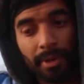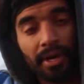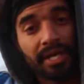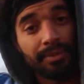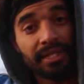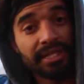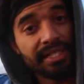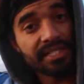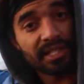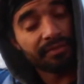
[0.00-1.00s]
about a
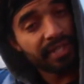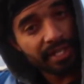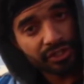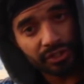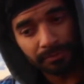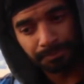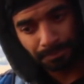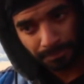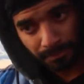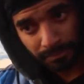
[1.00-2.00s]
release of tension.
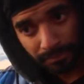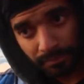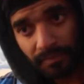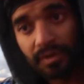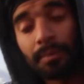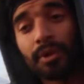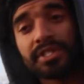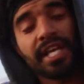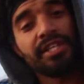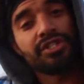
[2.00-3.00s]
The more
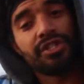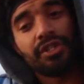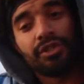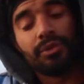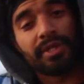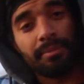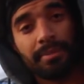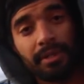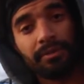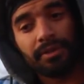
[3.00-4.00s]
tension you can
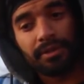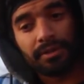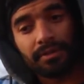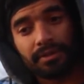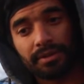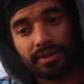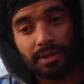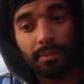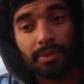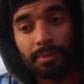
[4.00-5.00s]
build,
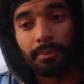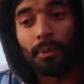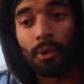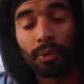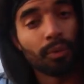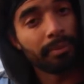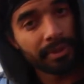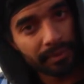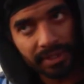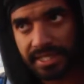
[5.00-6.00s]
the more will
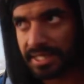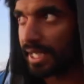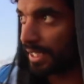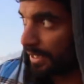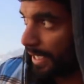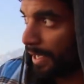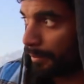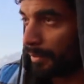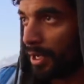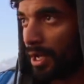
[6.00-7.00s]
be released, like a
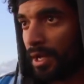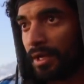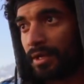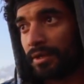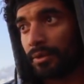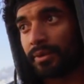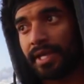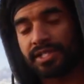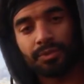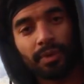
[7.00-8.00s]
dam. Or
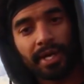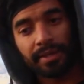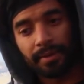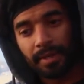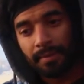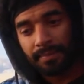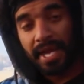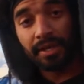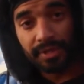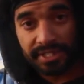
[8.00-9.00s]
that's why
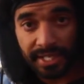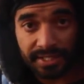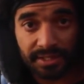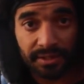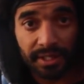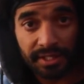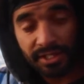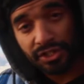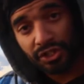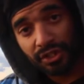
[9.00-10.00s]
angry sex is
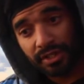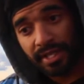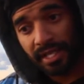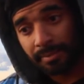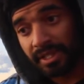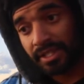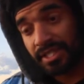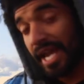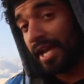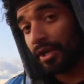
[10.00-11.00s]
such a good thing,
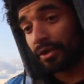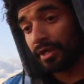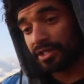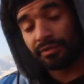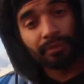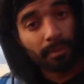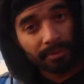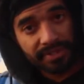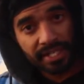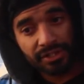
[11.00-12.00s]
because anger is a form
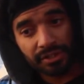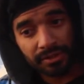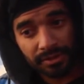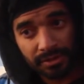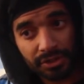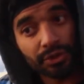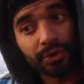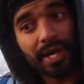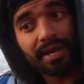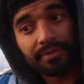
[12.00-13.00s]
of tension. So
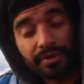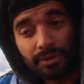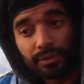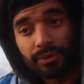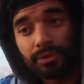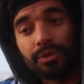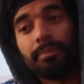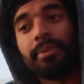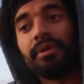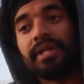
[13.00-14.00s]
you
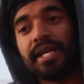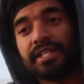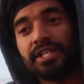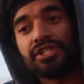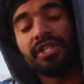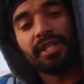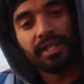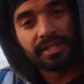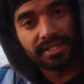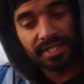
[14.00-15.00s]
build that tension, and
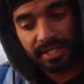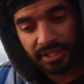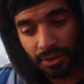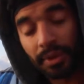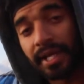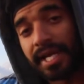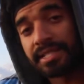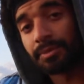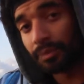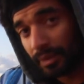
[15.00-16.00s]
then the
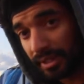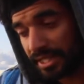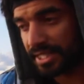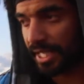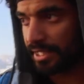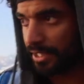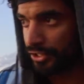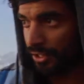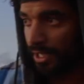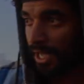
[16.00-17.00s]
orgasm will release that
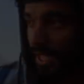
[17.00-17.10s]
tension.